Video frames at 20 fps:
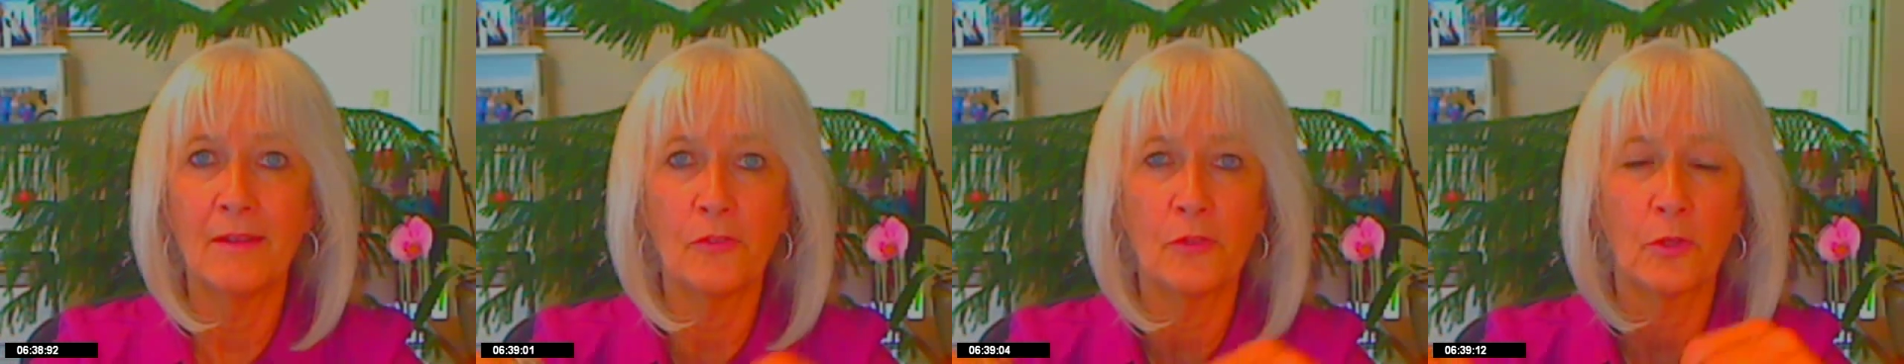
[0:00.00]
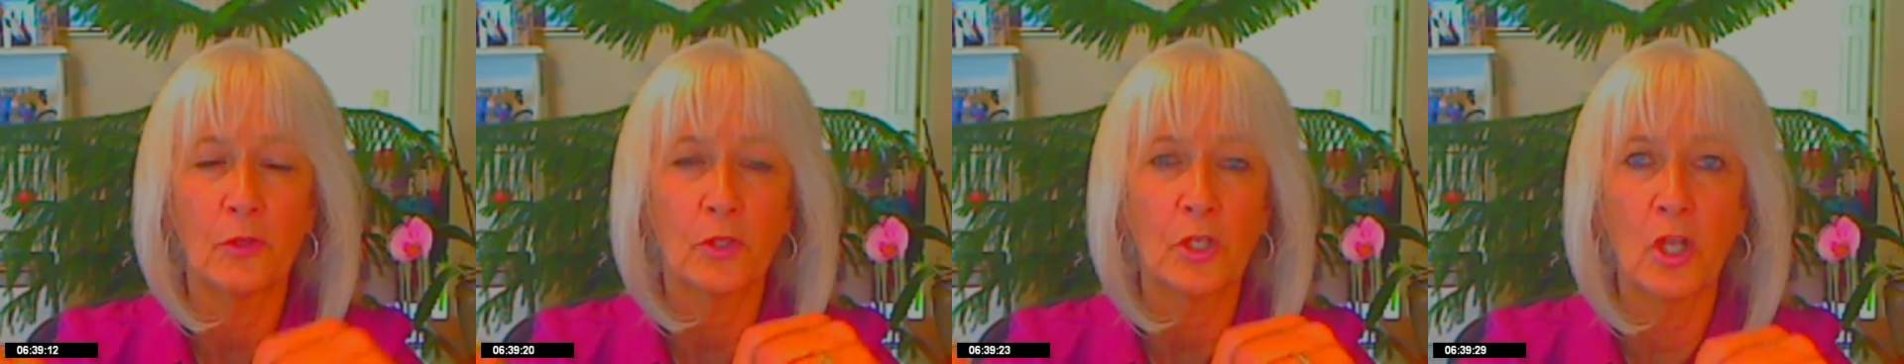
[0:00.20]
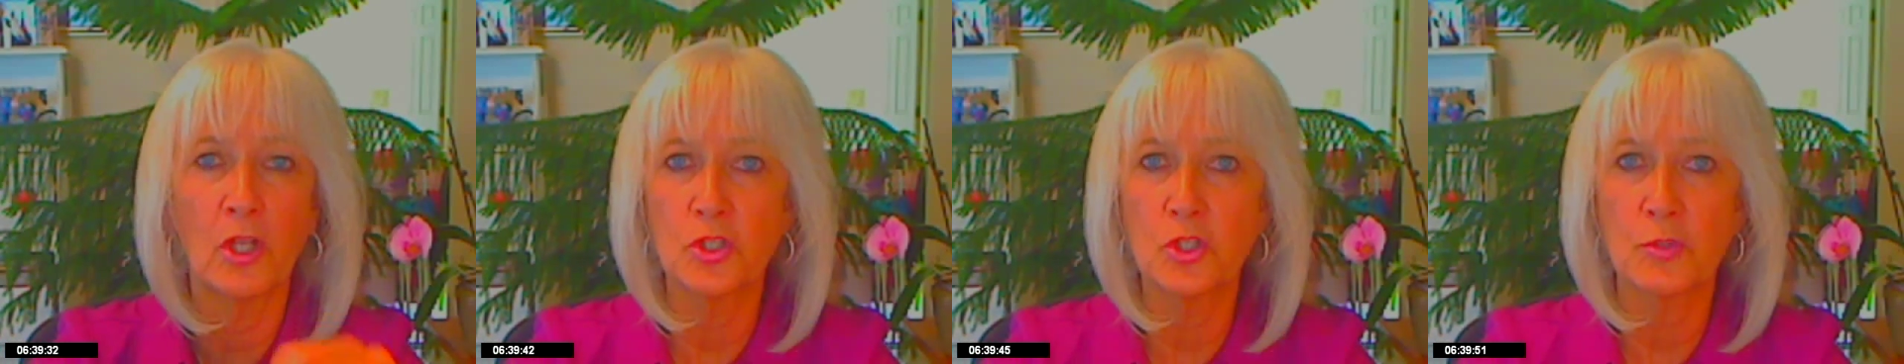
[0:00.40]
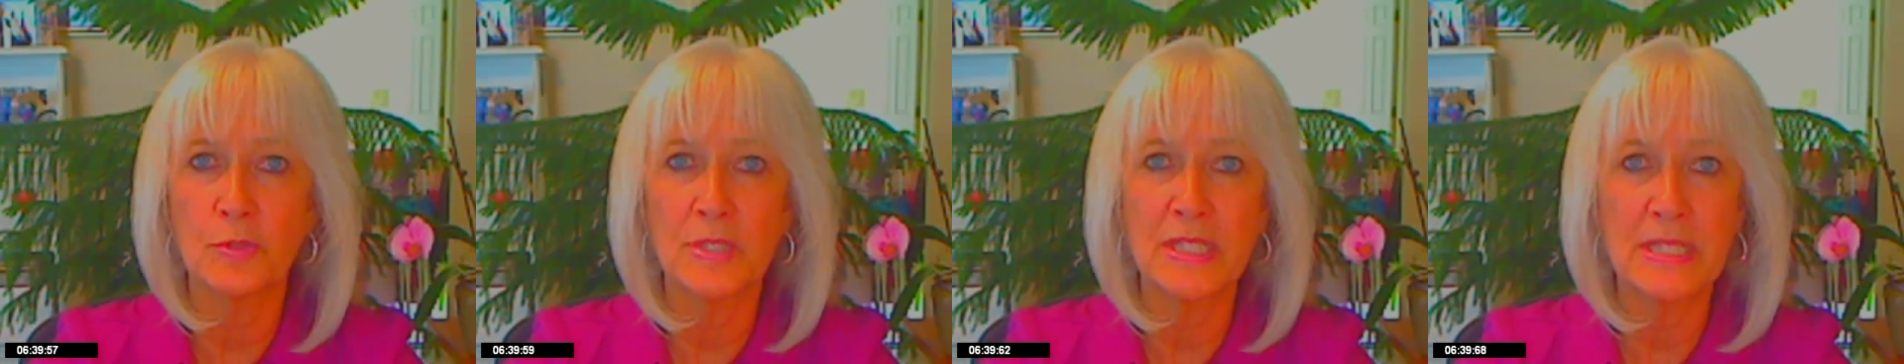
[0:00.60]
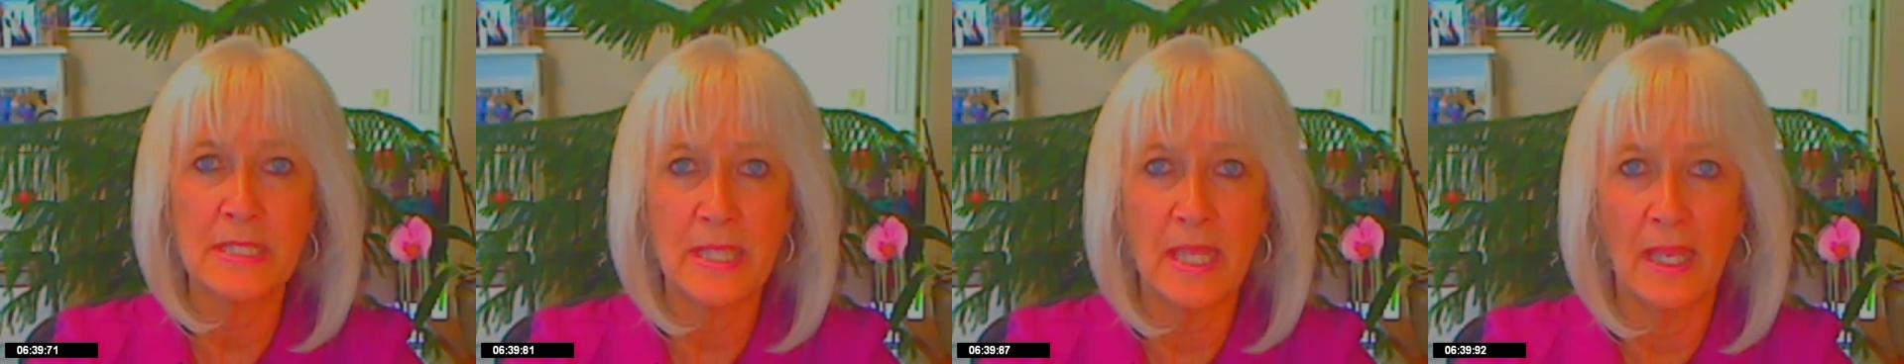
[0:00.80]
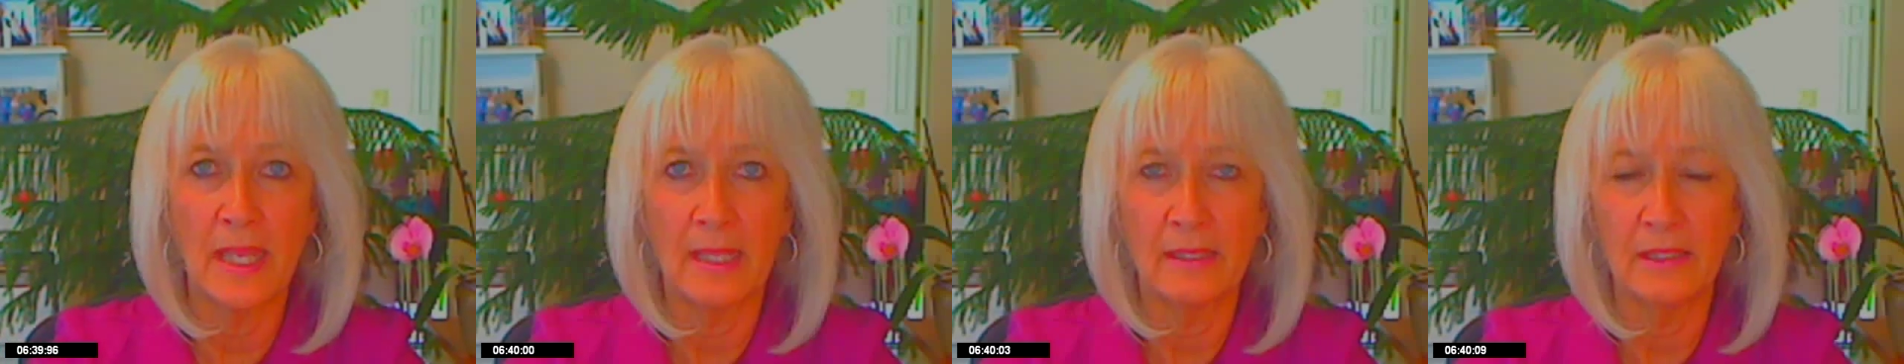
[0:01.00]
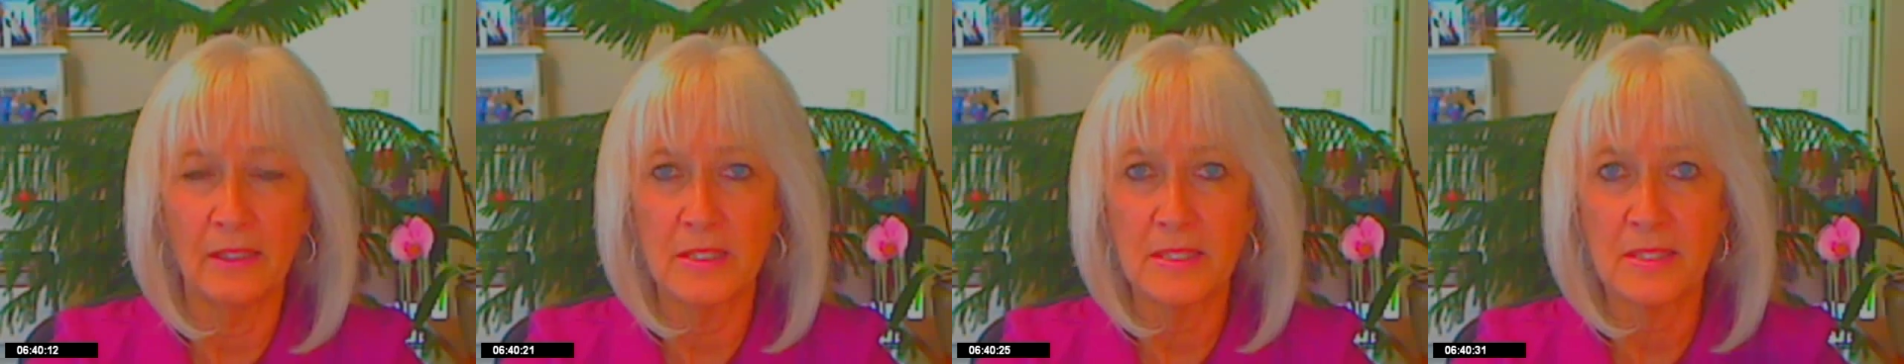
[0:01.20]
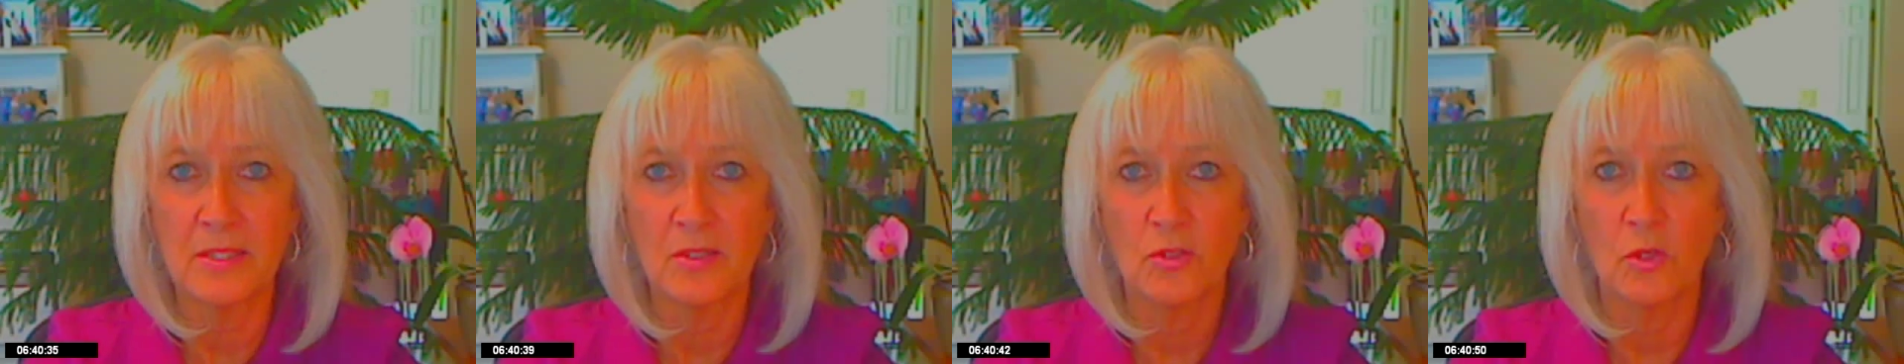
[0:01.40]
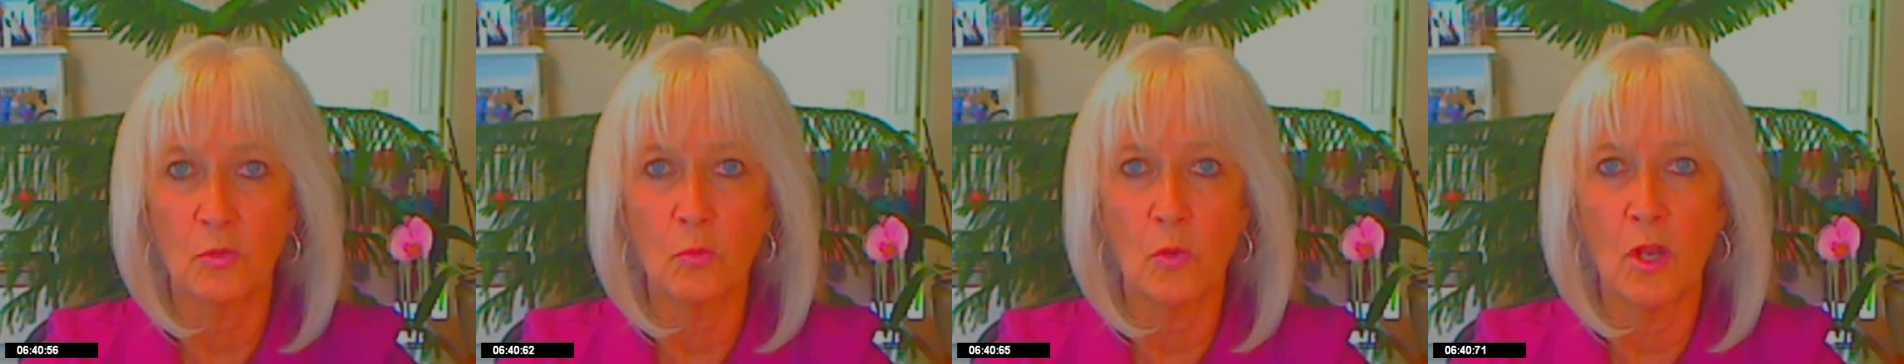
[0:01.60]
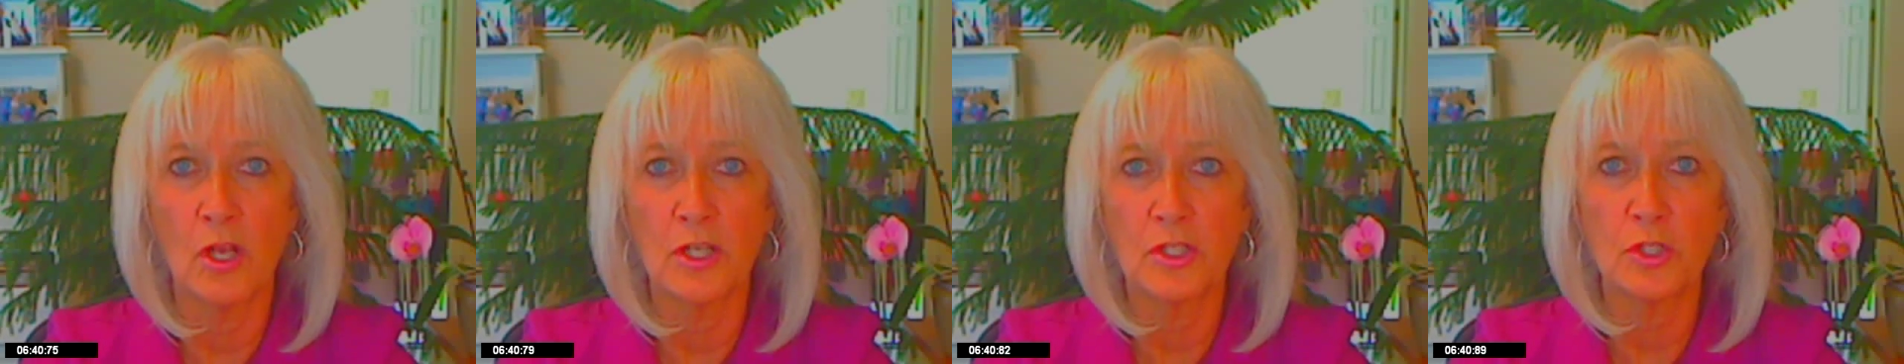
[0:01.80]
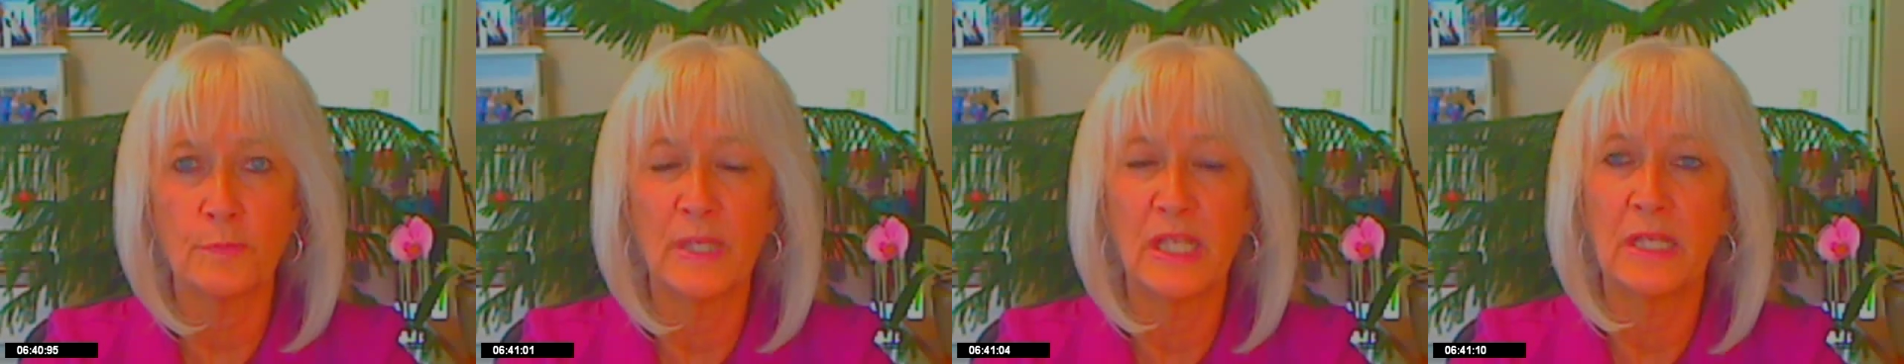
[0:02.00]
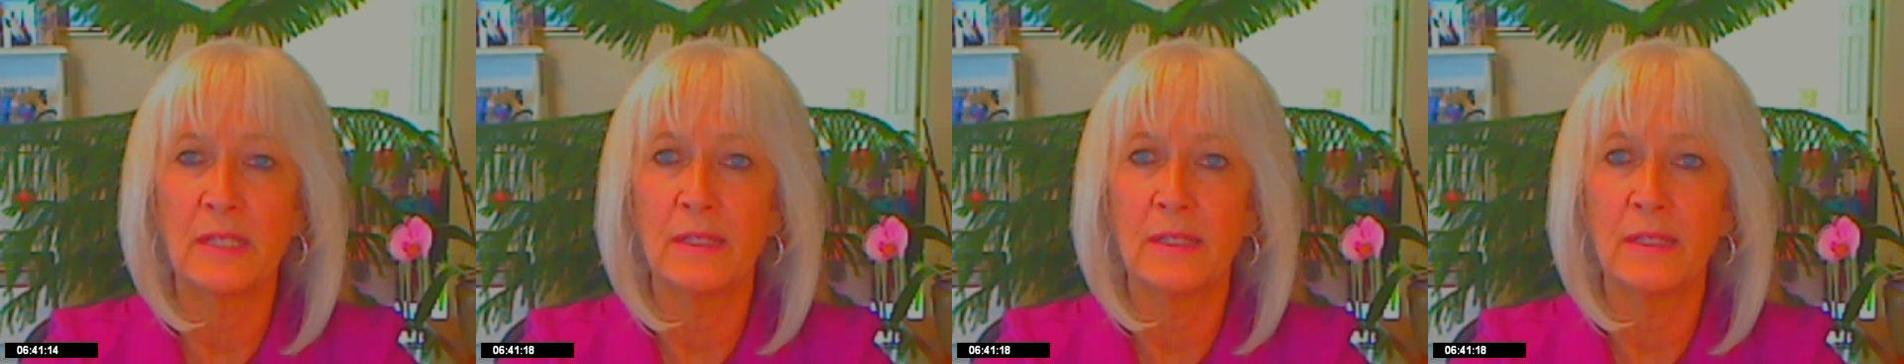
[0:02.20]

and other countries that listen or watch